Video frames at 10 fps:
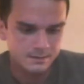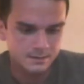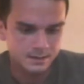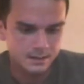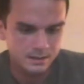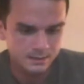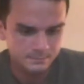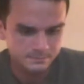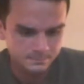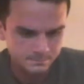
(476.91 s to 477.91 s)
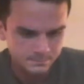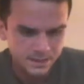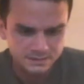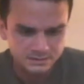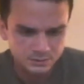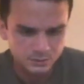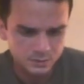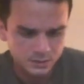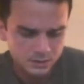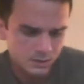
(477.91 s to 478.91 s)
Yeah, so
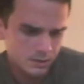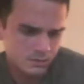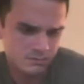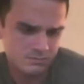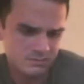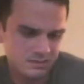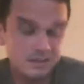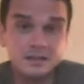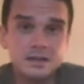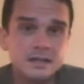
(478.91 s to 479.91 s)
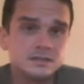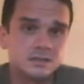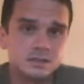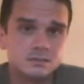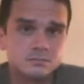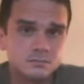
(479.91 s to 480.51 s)
Indonesia,